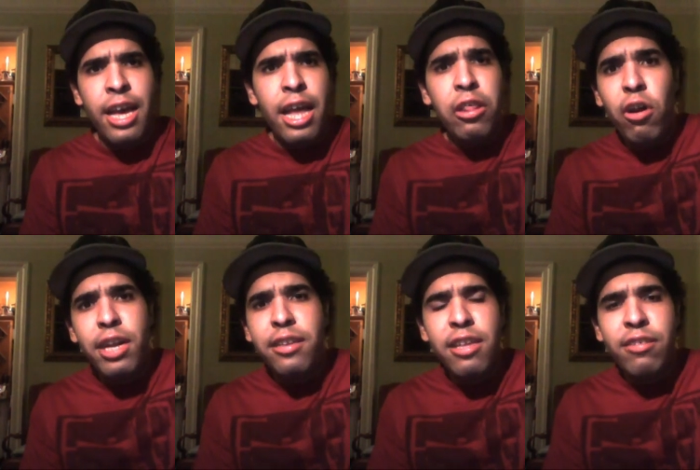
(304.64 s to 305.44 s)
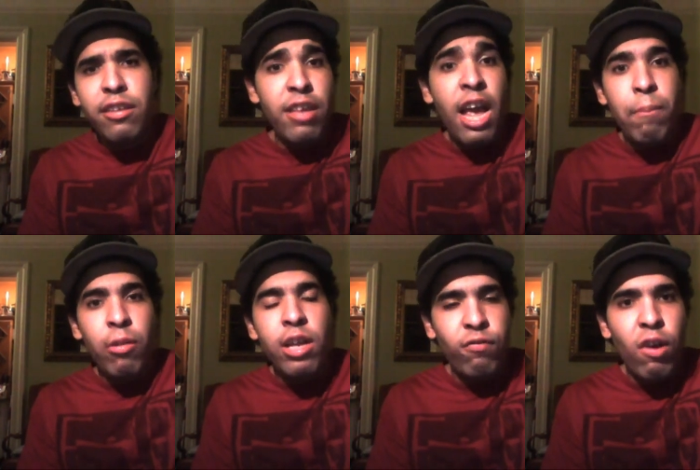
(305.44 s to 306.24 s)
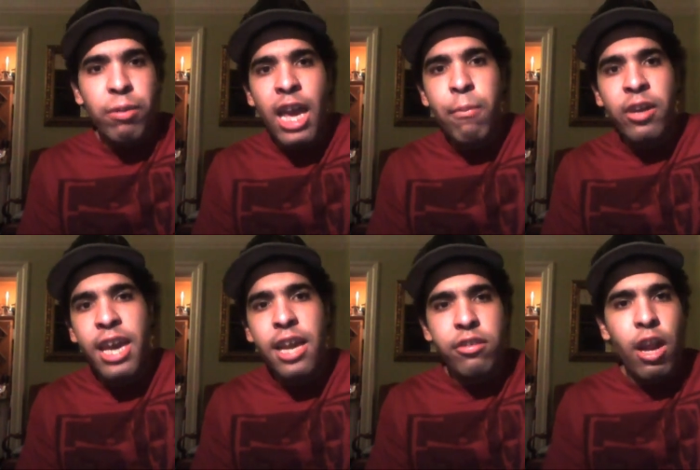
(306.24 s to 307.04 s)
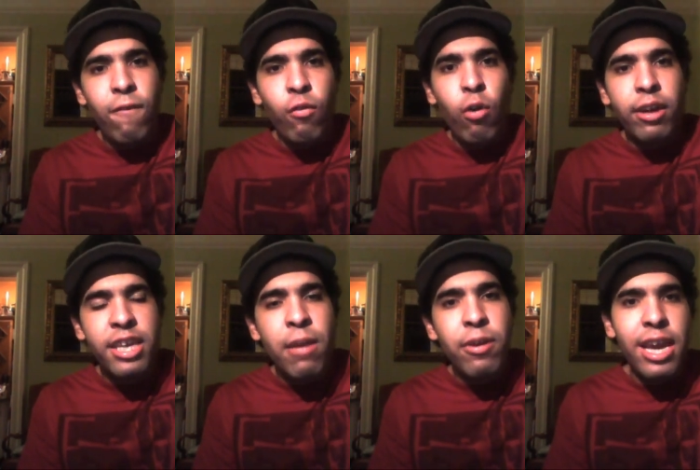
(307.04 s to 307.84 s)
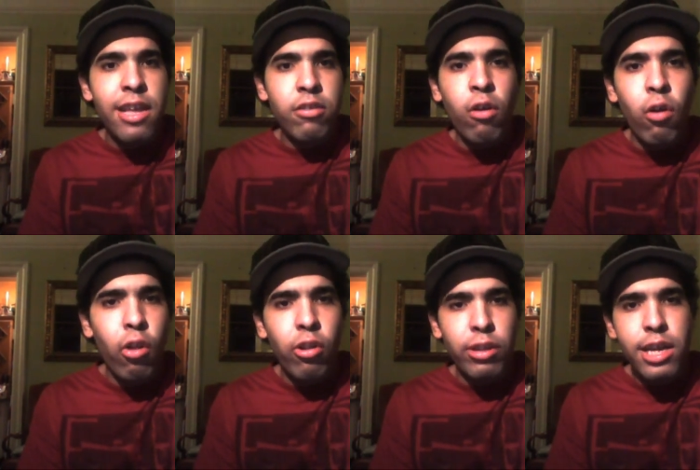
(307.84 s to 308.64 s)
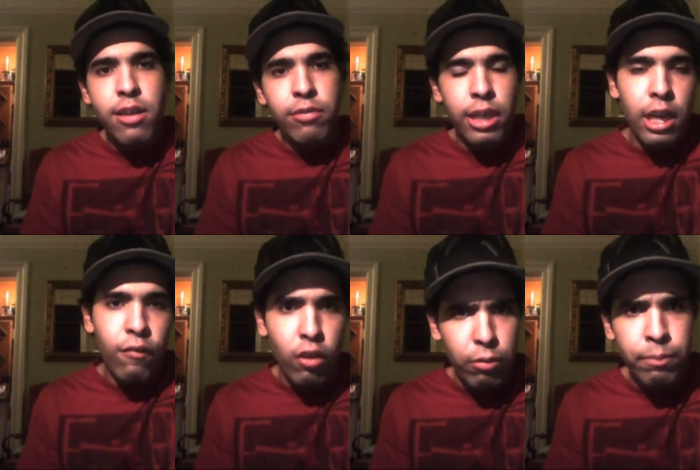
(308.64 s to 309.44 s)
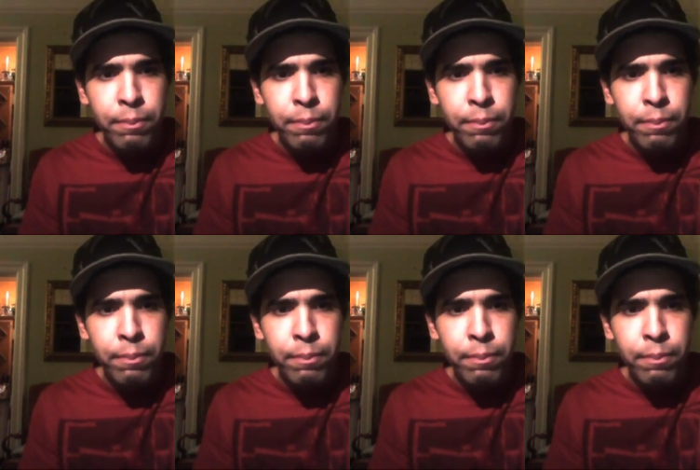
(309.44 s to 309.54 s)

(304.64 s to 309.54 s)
look at this example. It's from Gamergate, therefore Gamergate as a whole is evil.